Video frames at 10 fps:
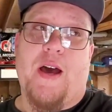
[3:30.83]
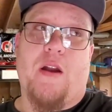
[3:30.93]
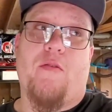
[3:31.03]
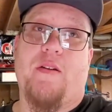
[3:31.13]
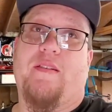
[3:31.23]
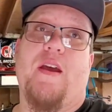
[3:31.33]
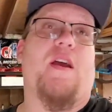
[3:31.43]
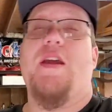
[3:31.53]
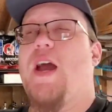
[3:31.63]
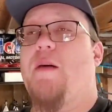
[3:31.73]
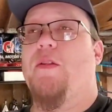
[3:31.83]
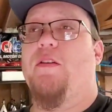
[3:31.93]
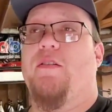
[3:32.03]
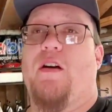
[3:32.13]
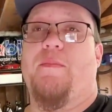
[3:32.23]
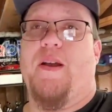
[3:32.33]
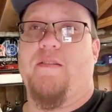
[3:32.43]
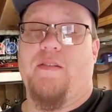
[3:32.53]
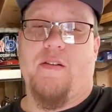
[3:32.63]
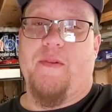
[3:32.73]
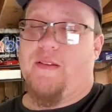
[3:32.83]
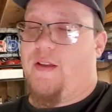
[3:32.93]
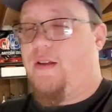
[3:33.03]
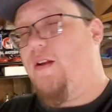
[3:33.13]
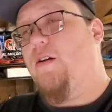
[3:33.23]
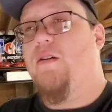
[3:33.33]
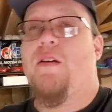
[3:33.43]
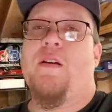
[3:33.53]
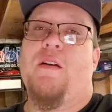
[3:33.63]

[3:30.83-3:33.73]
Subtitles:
I don't want to say, yeah, I'm going to lose 100 pounds in 3 months. Like, no.